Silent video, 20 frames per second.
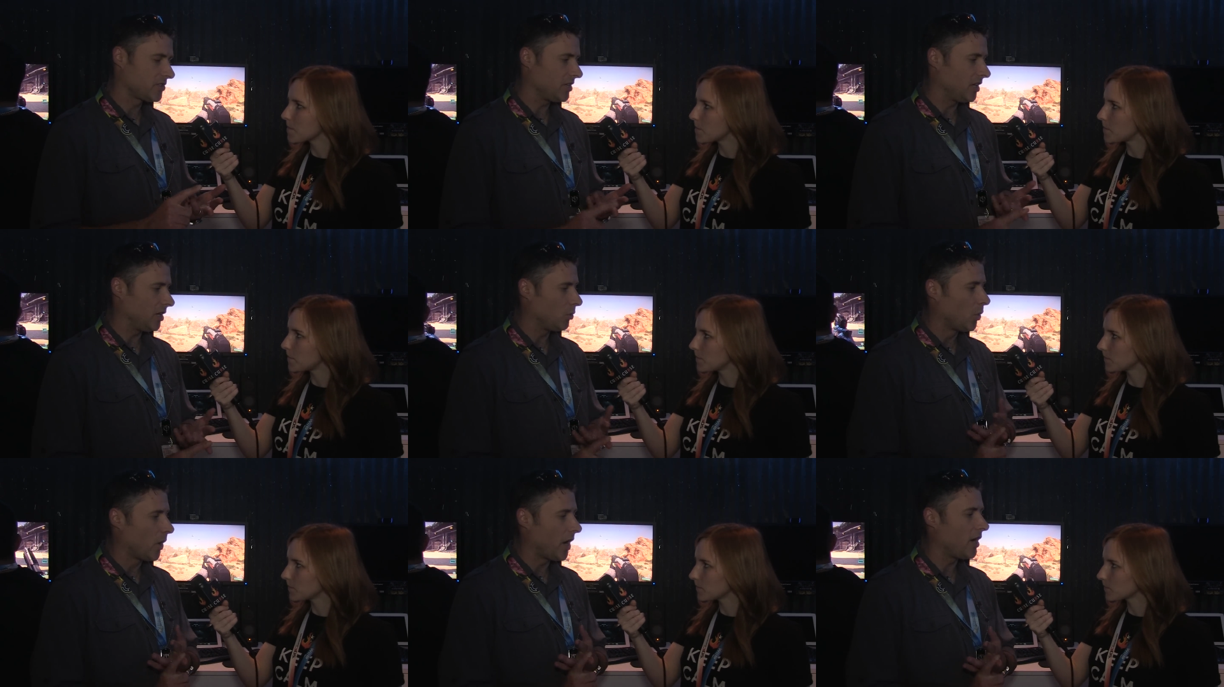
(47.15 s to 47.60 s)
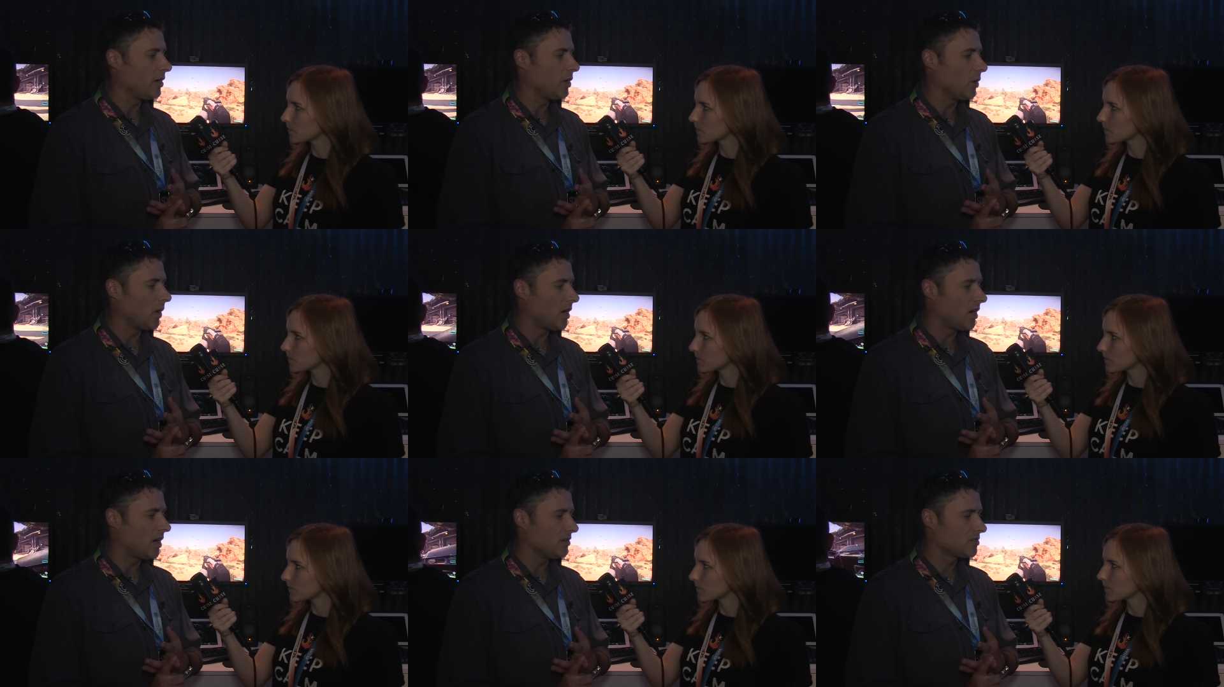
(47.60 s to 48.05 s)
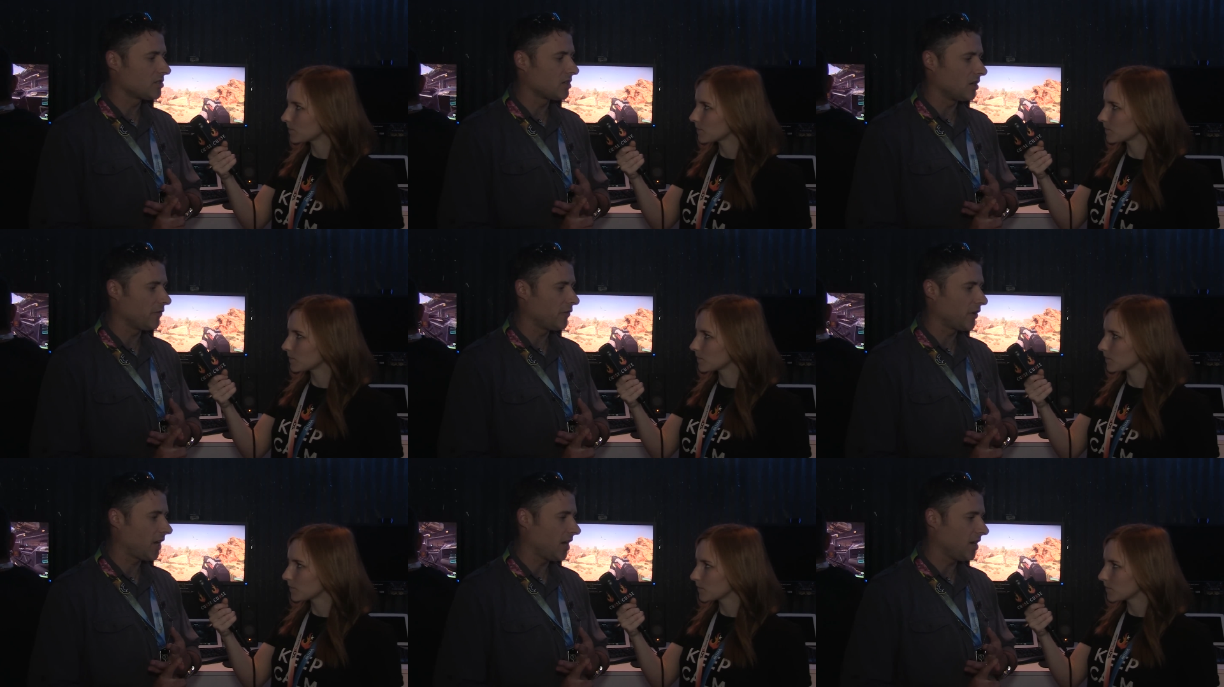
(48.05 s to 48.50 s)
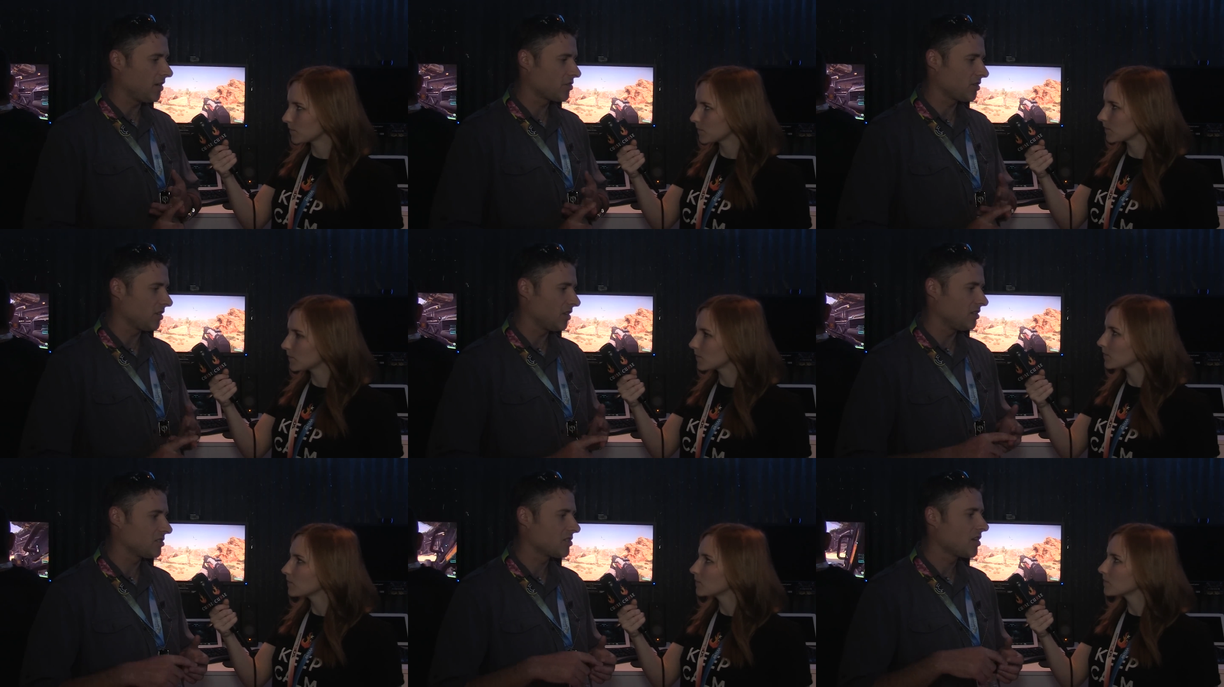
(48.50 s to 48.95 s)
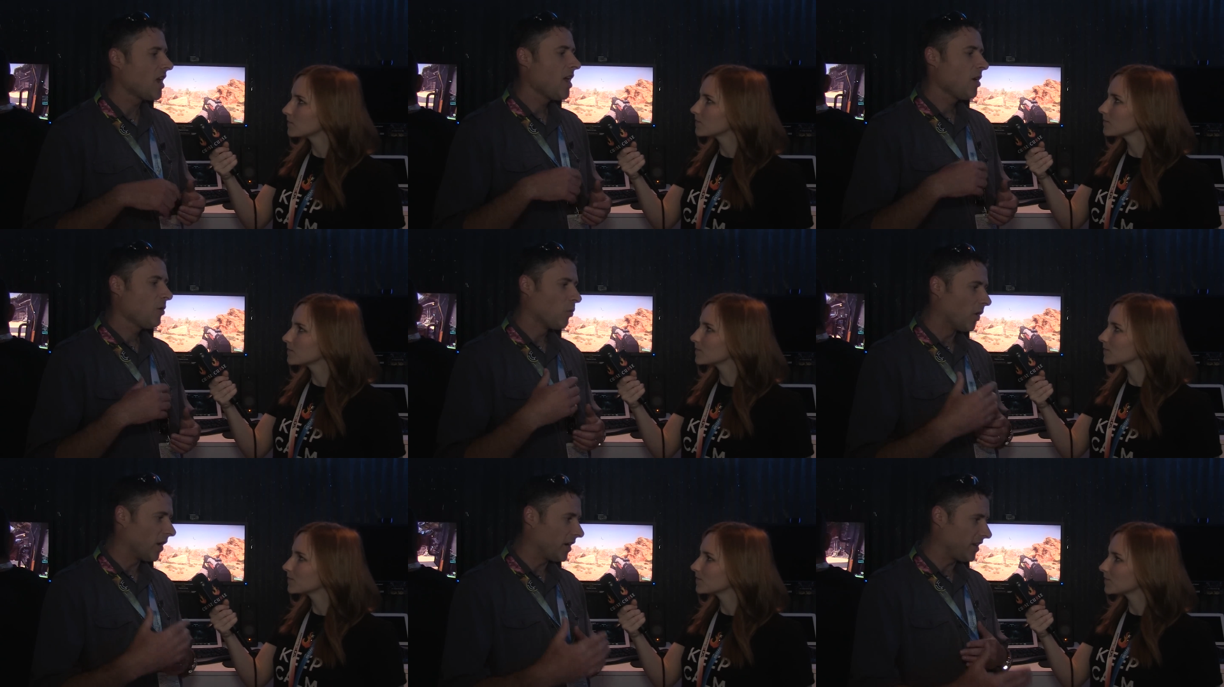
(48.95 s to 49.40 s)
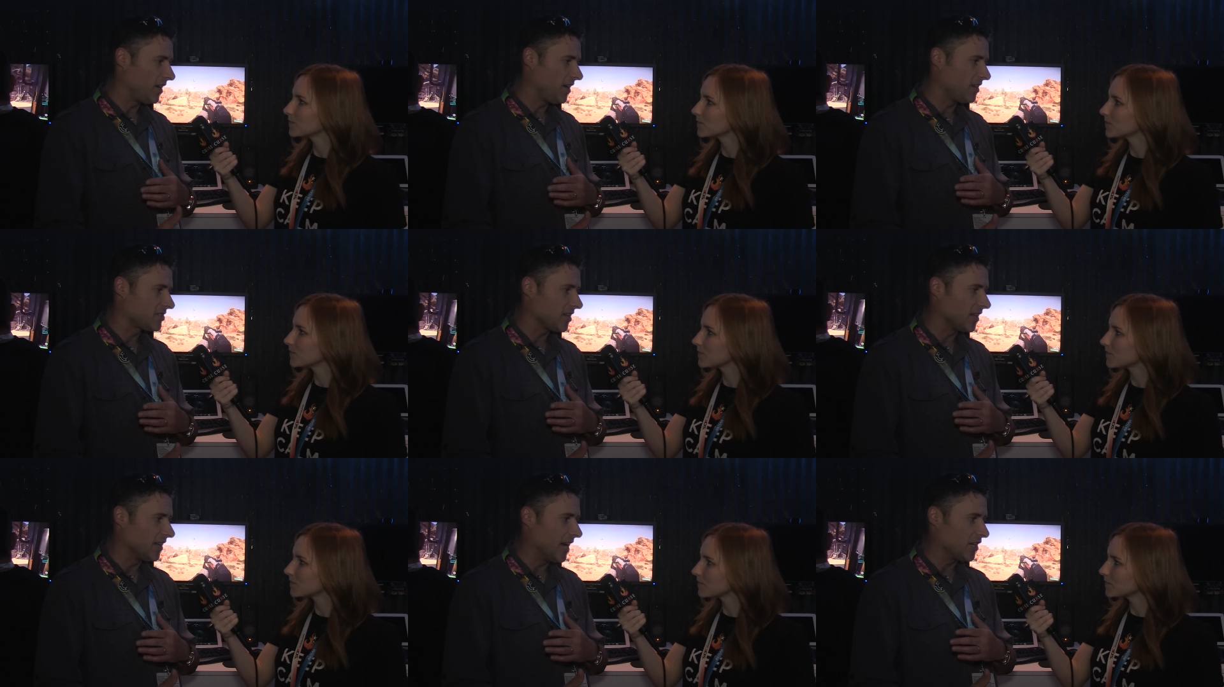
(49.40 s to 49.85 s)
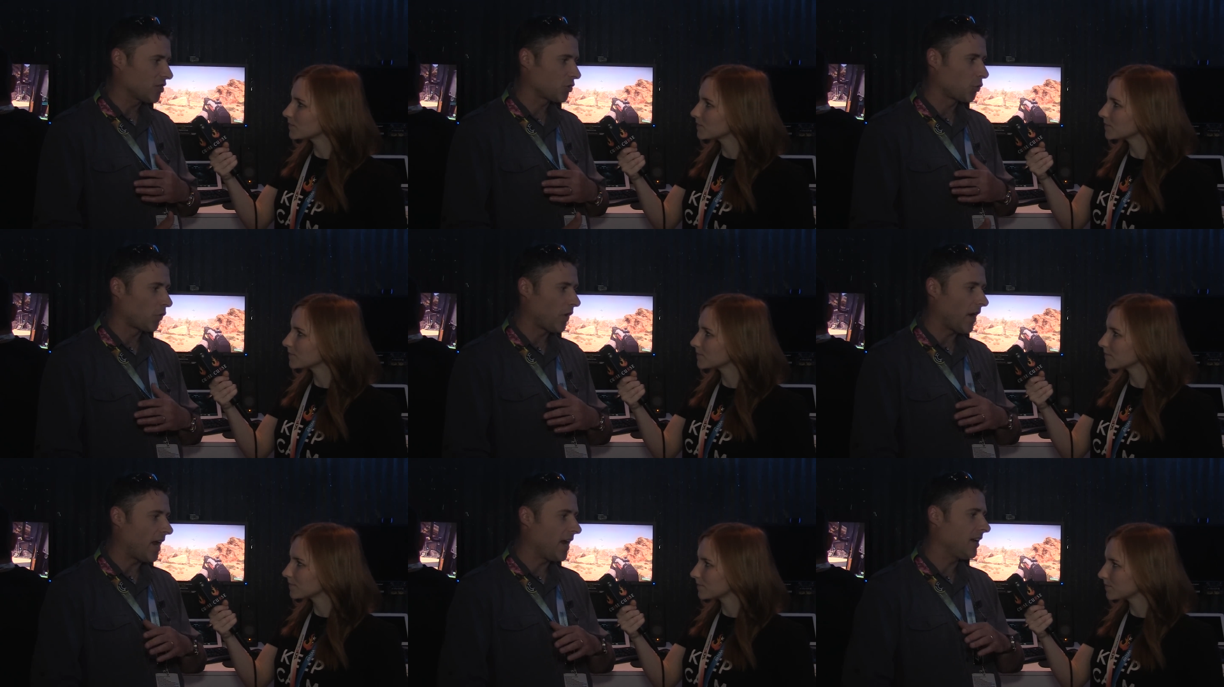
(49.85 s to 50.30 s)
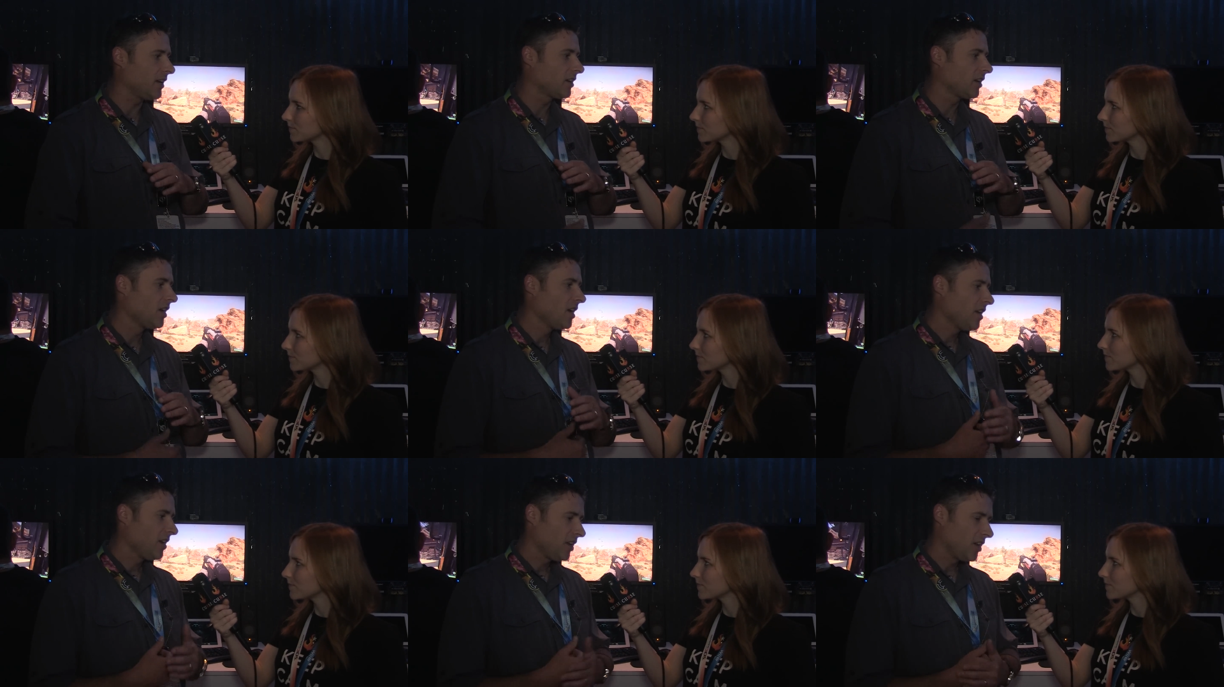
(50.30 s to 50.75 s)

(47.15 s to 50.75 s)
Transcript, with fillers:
Speaker 1: see where you are in certifications, what it is the next rank,